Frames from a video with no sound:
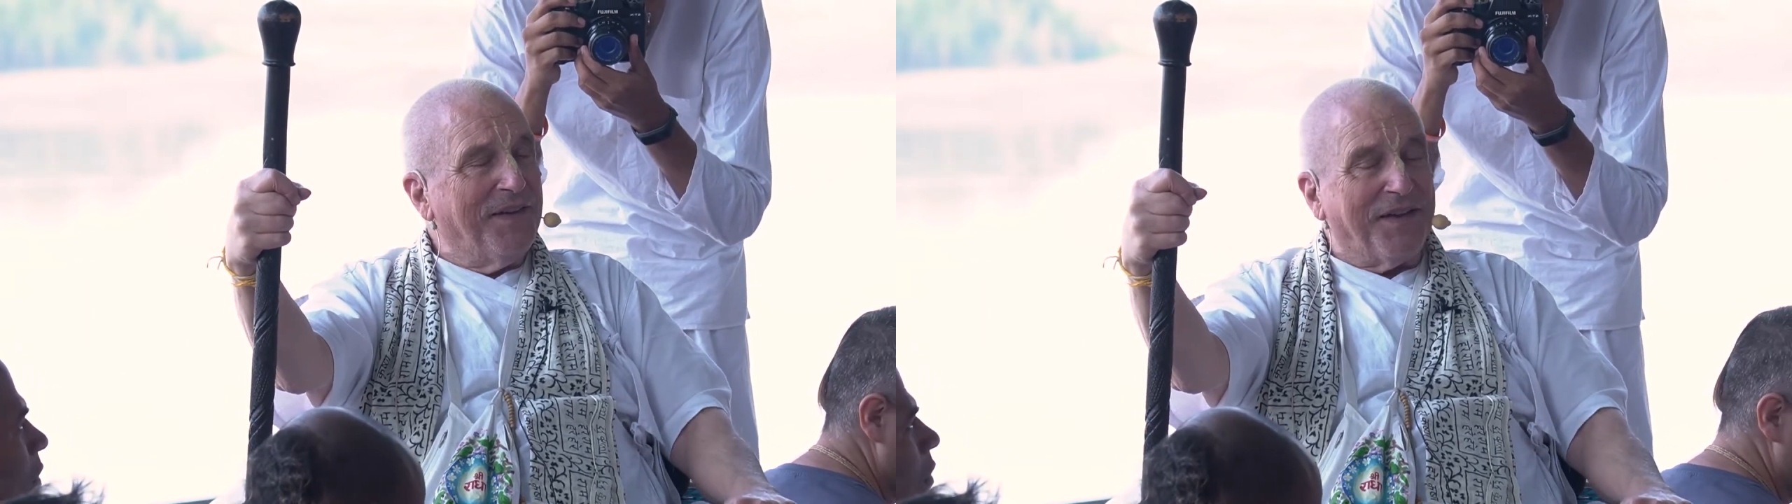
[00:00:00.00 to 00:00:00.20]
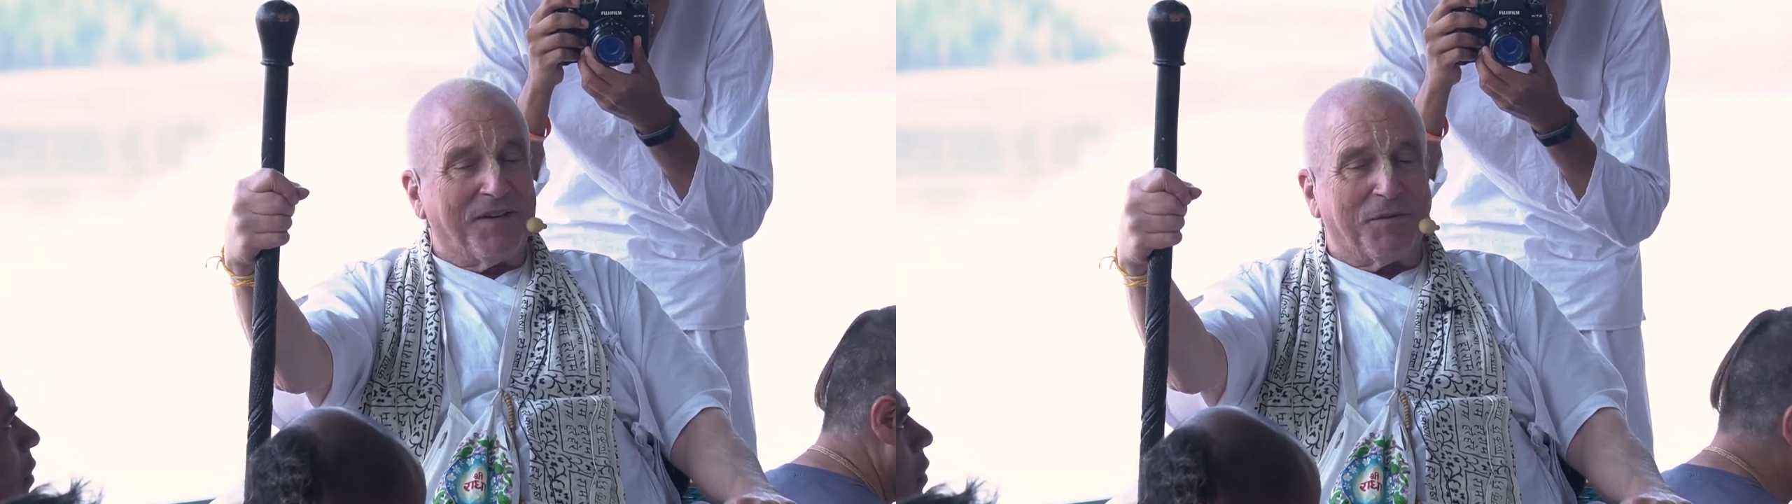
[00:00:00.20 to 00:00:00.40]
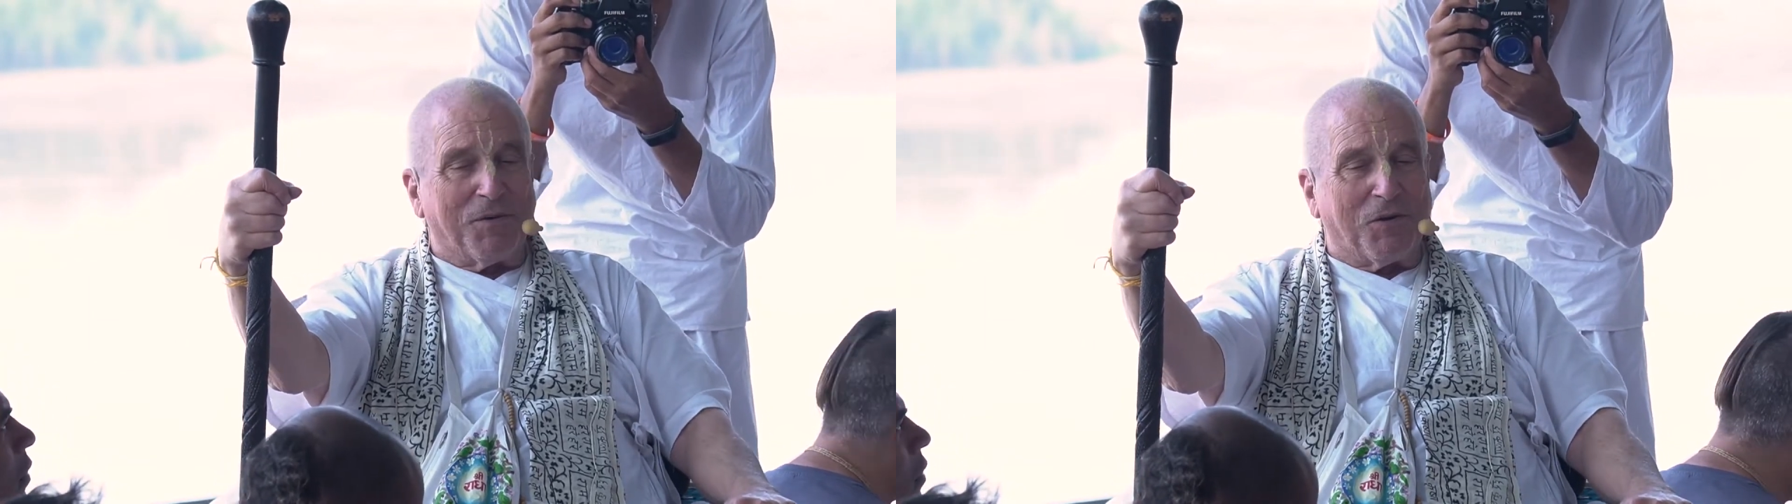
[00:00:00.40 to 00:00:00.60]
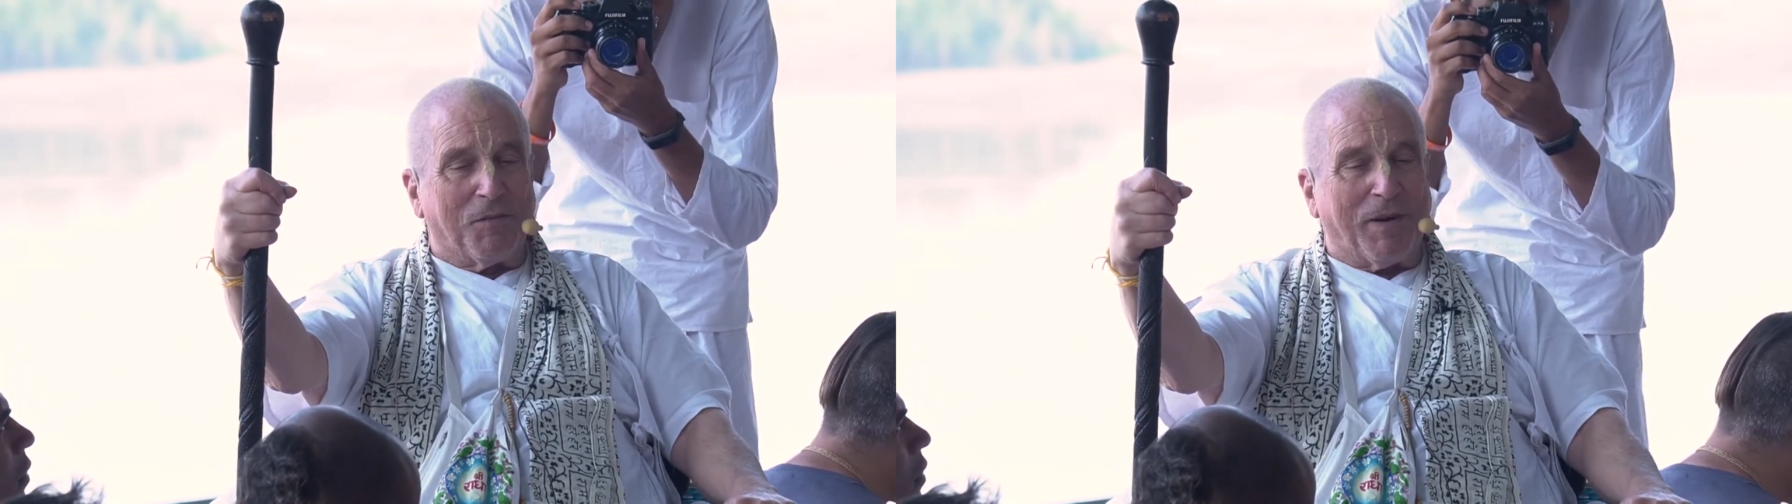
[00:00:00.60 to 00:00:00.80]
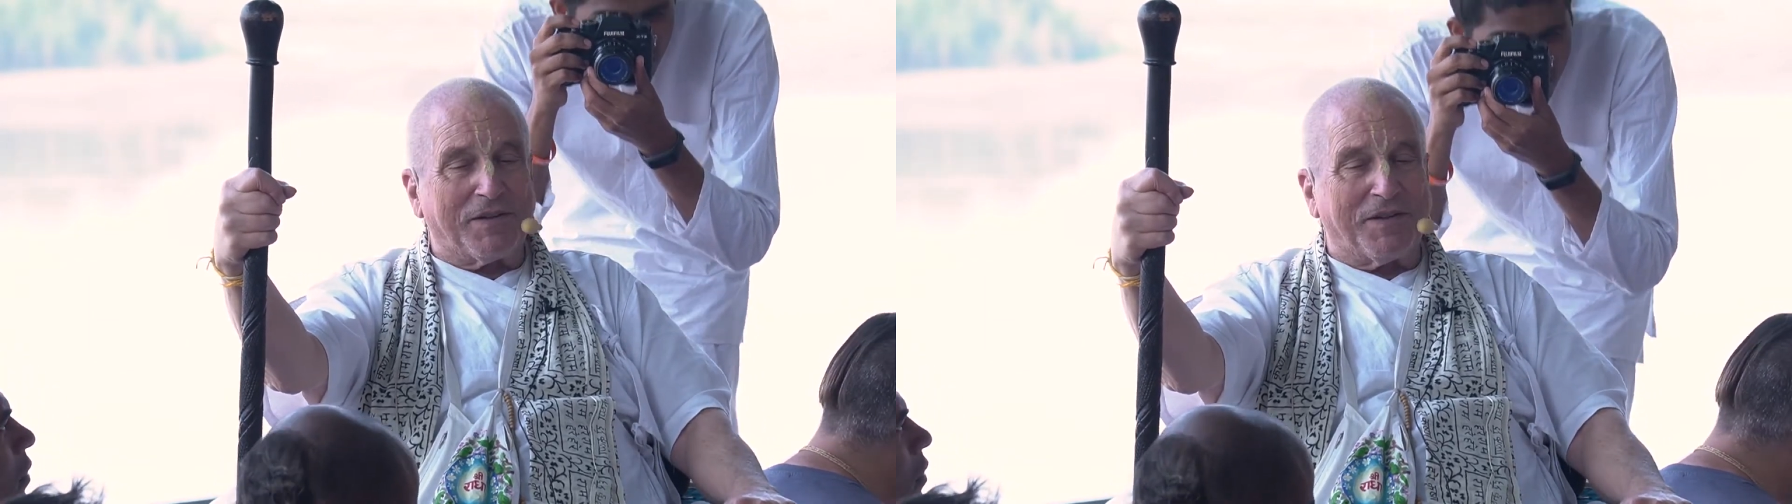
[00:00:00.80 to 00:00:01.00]
and then we'll go
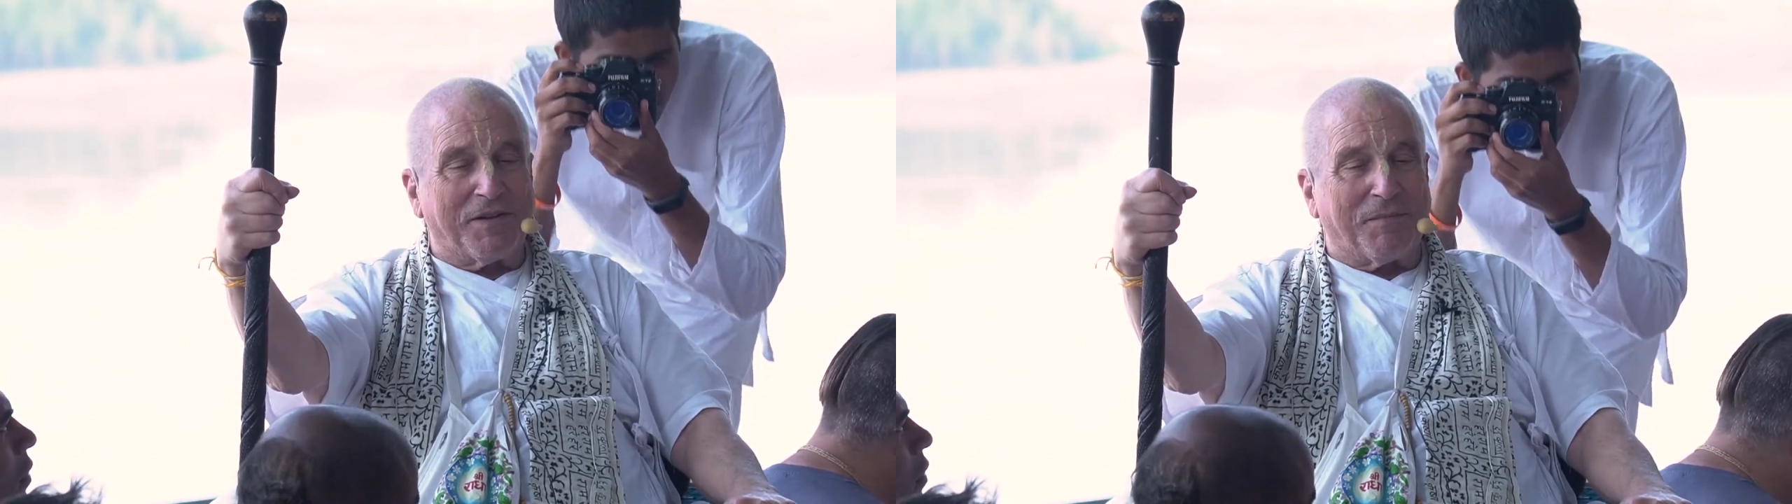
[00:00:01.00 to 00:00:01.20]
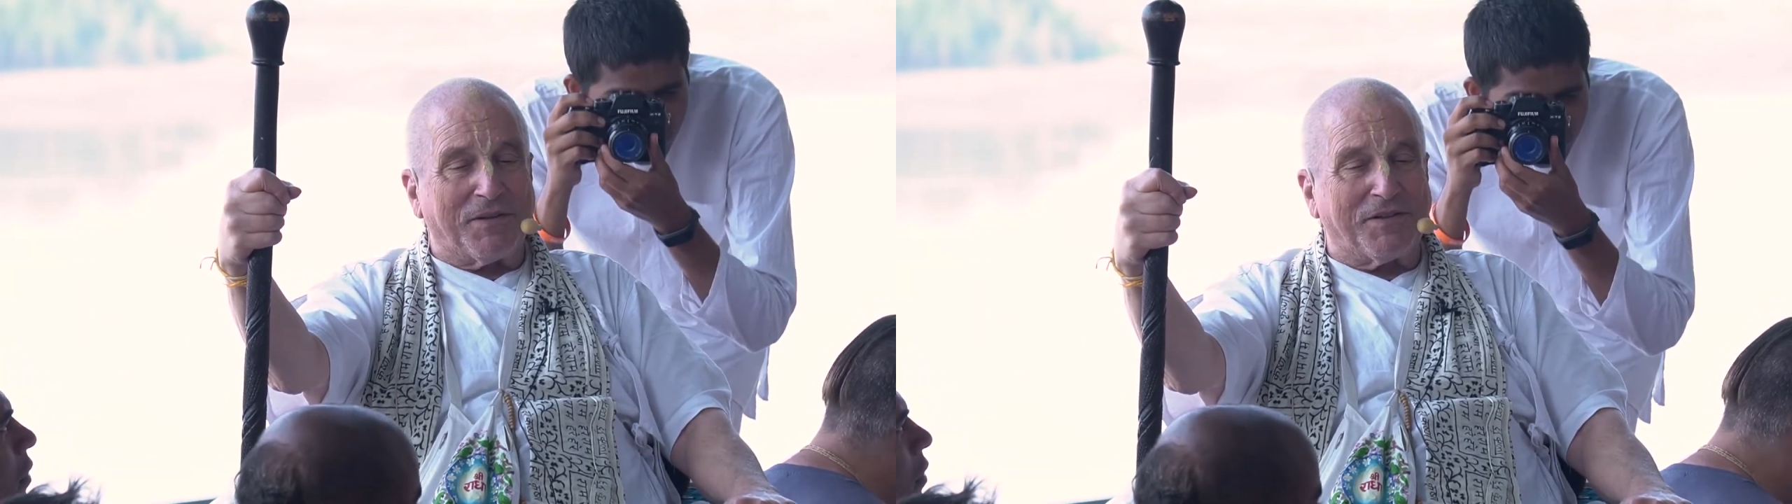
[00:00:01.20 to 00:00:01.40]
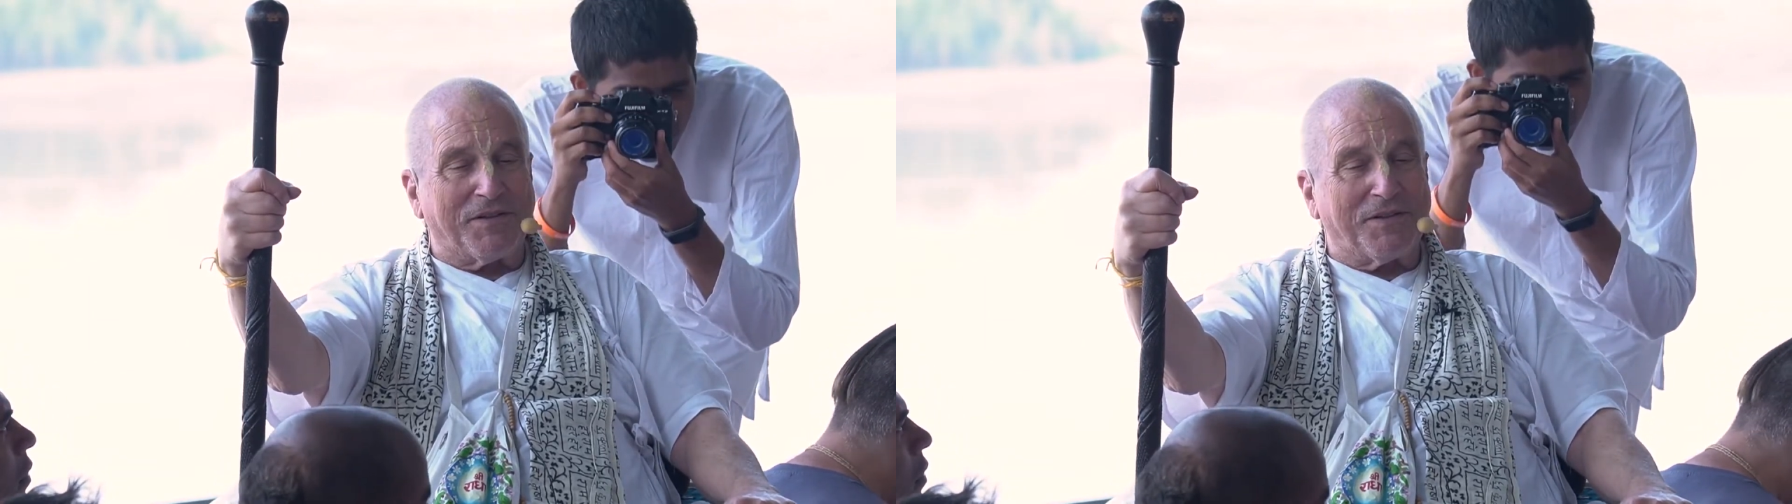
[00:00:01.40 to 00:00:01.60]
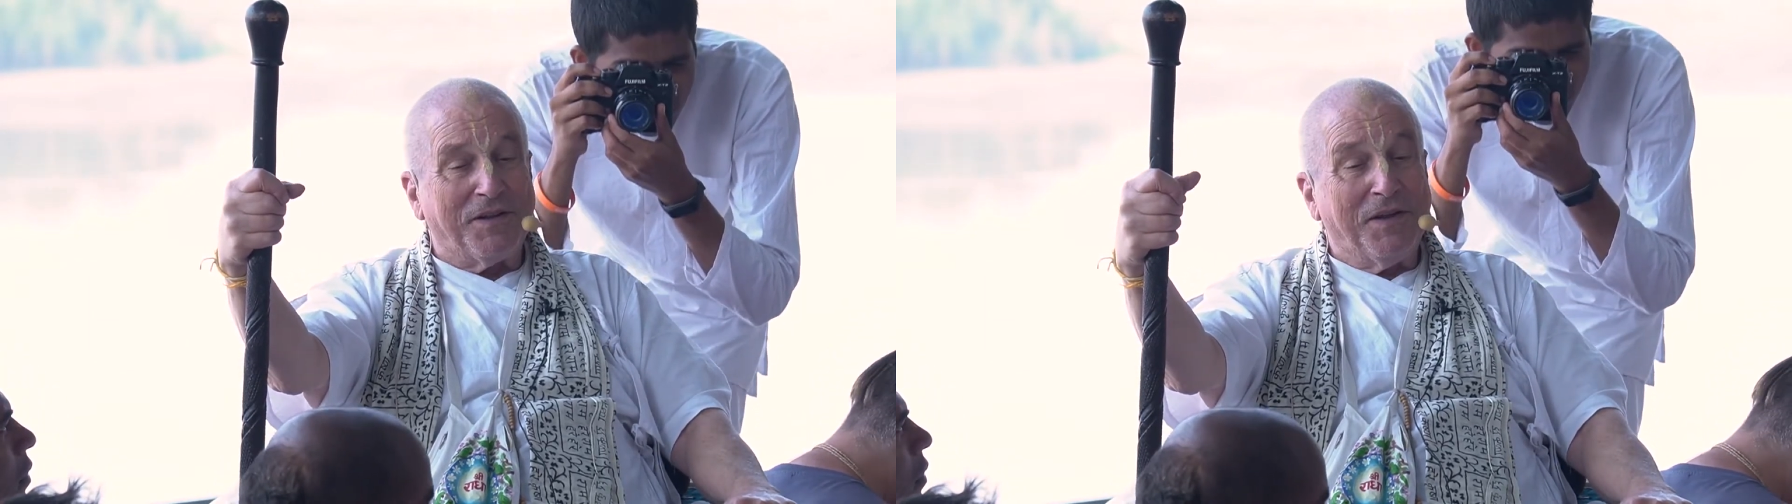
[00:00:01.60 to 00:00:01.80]
back to the buses,